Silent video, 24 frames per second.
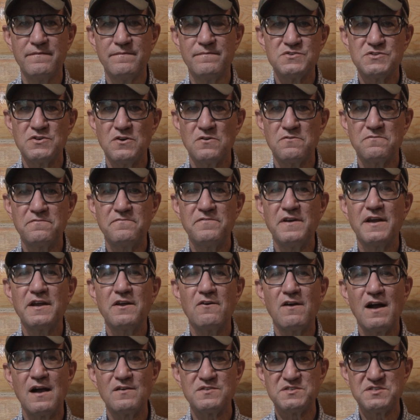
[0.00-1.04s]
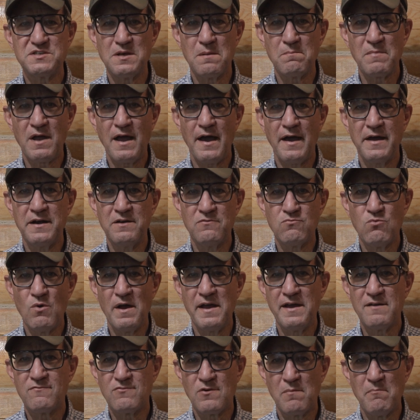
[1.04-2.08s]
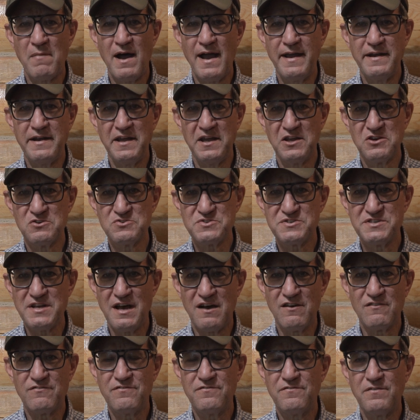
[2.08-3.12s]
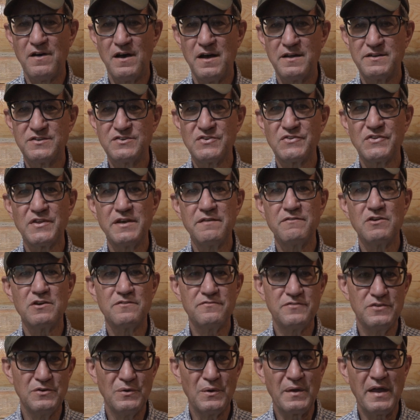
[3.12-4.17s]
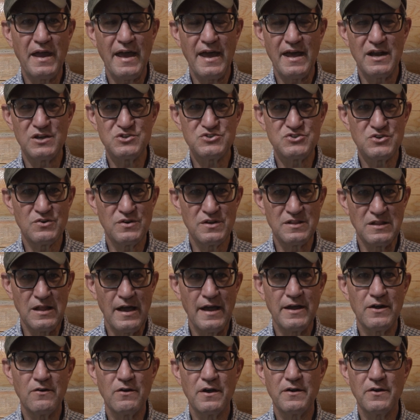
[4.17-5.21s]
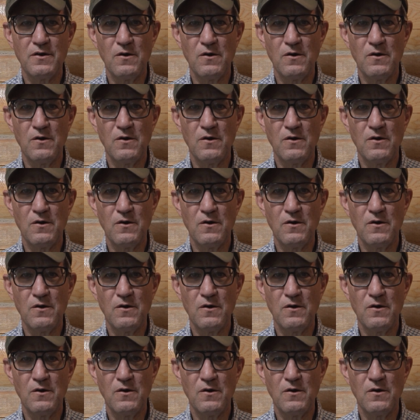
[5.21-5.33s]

So figure out some kind of way of reminding yourself to leave your fuel canister and lighter at